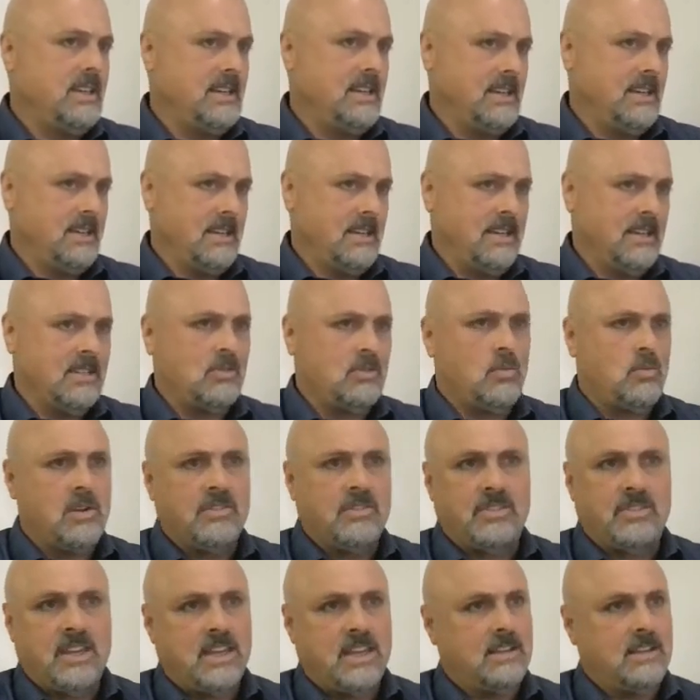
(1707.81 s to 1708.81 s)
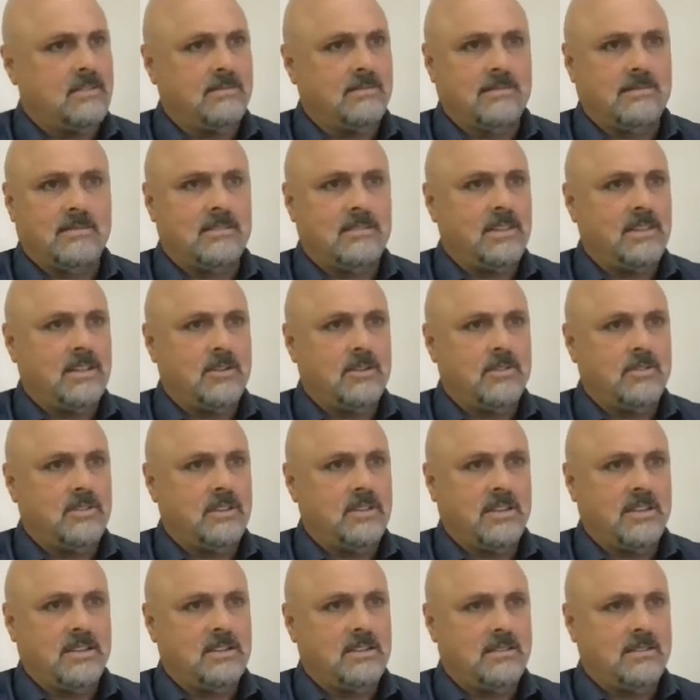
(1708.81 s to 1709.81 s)
It, it, it's one thing you
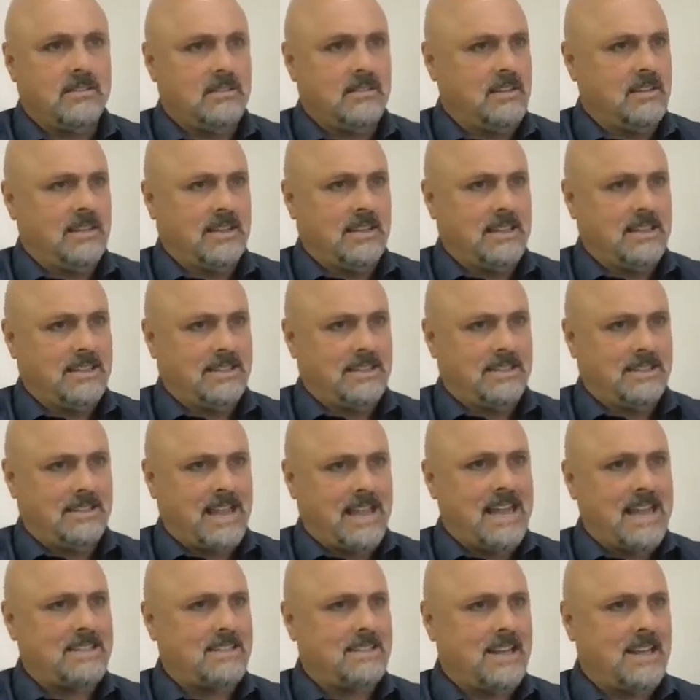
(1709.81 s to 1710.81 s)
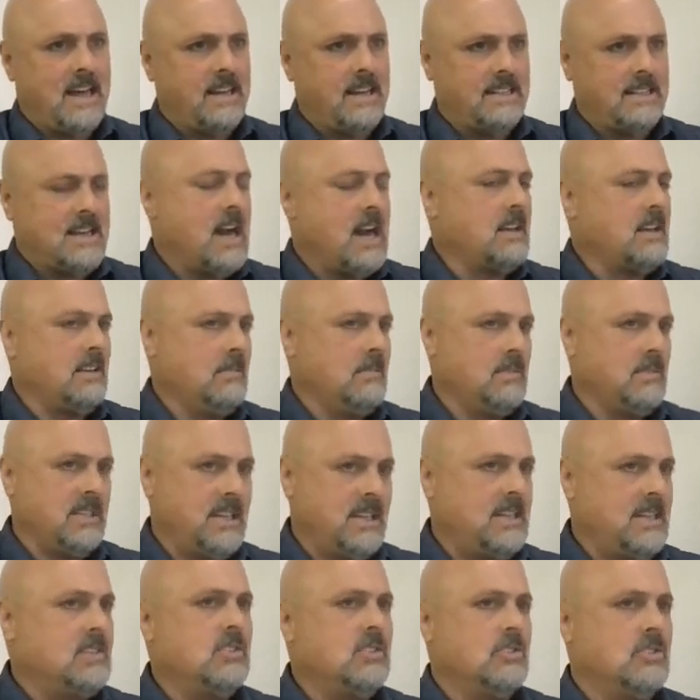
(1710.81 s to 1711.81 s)
know it, it that's not a
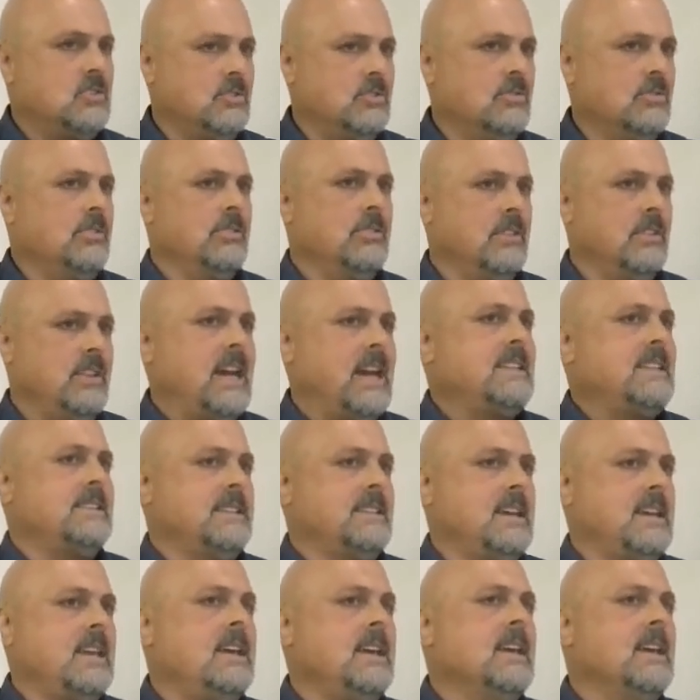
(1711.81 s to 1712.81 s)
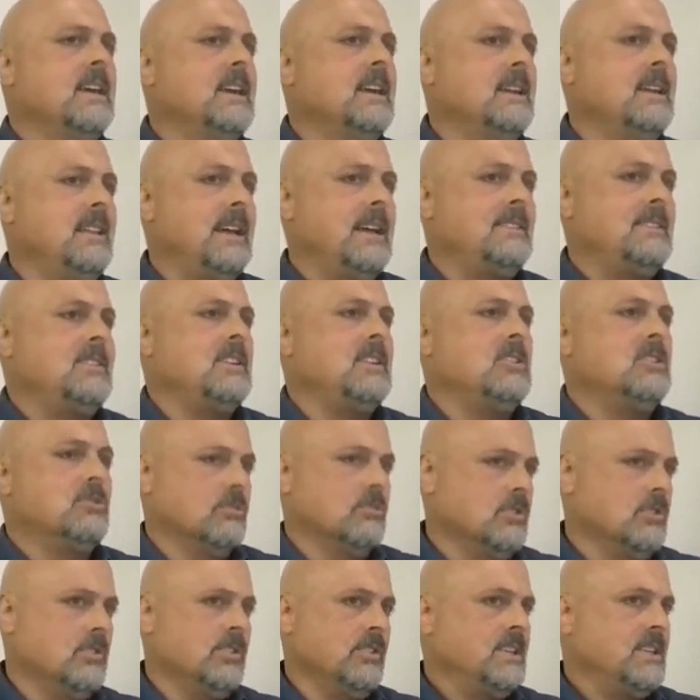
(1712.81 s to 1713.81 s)
documentation drill. That's a that's a
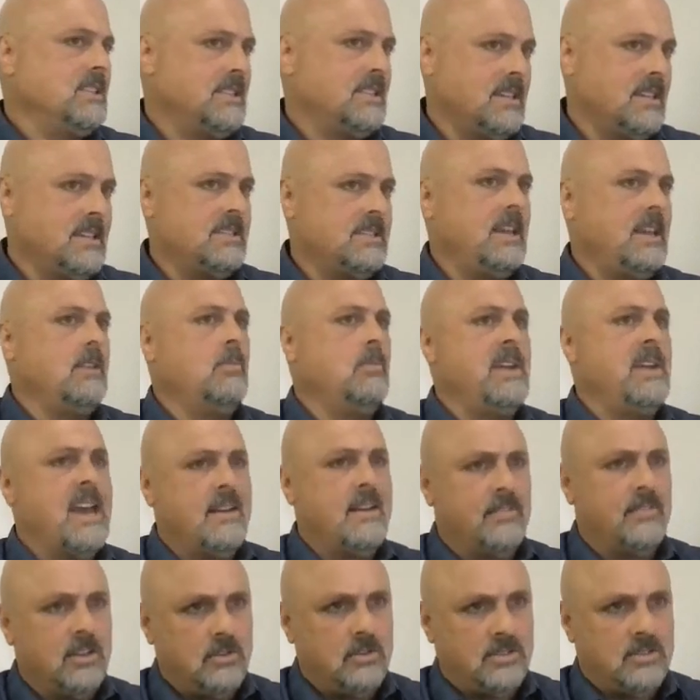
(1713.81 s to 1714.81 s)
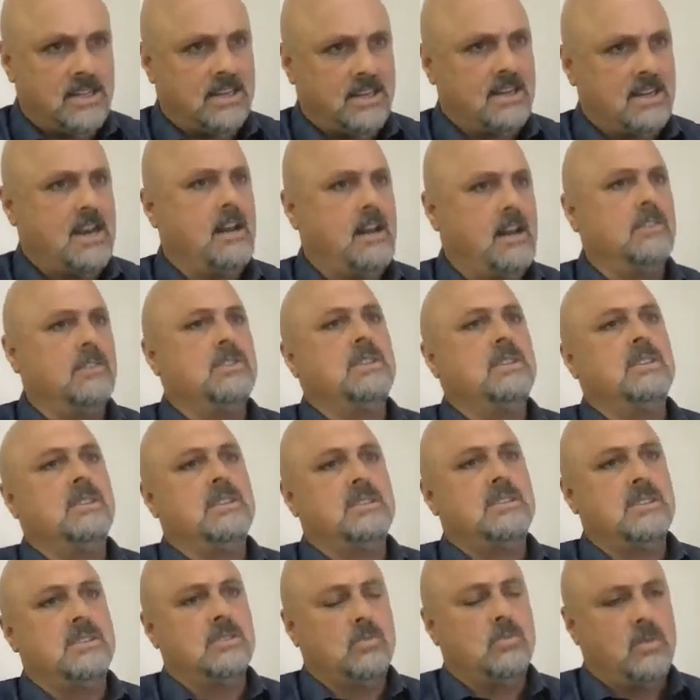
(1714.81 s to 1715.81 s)
drill that says, hey, we have a new technology.
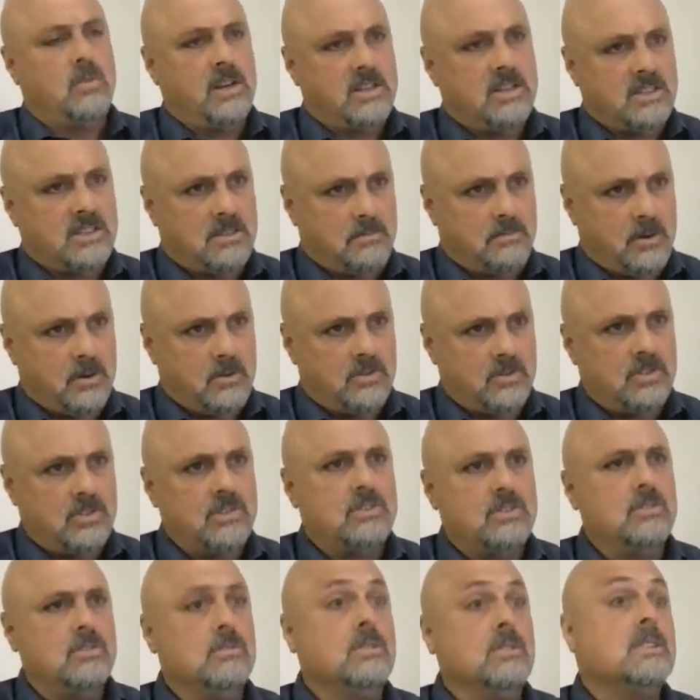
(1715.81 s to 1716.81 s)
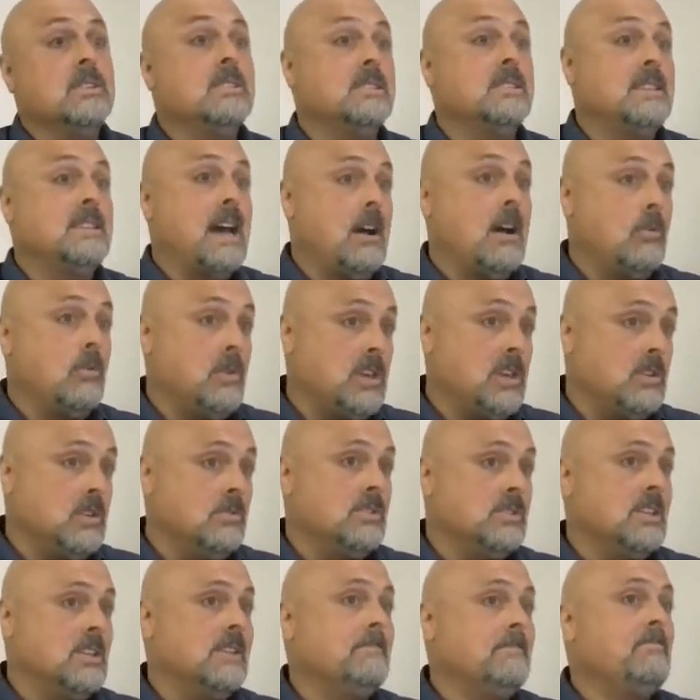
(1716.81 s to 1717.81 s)
This is what it's supposed to do. This is how we
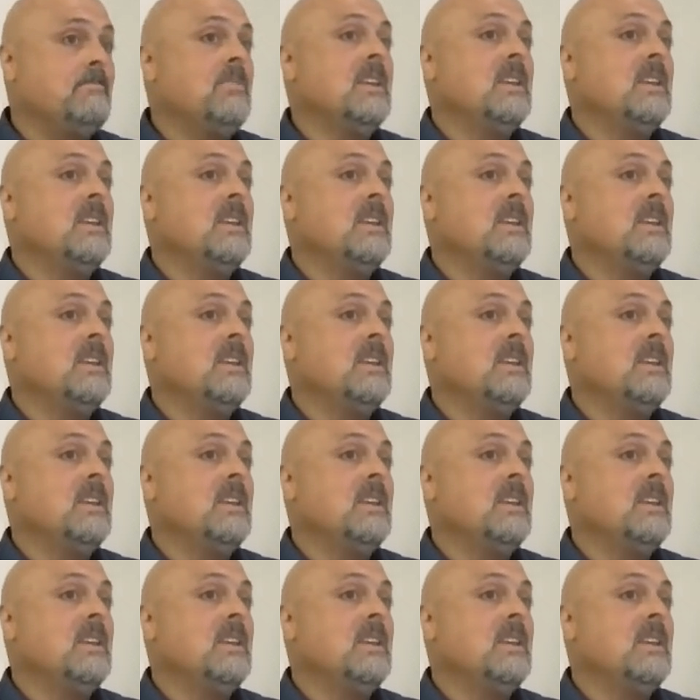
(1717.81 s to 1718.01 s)
use it,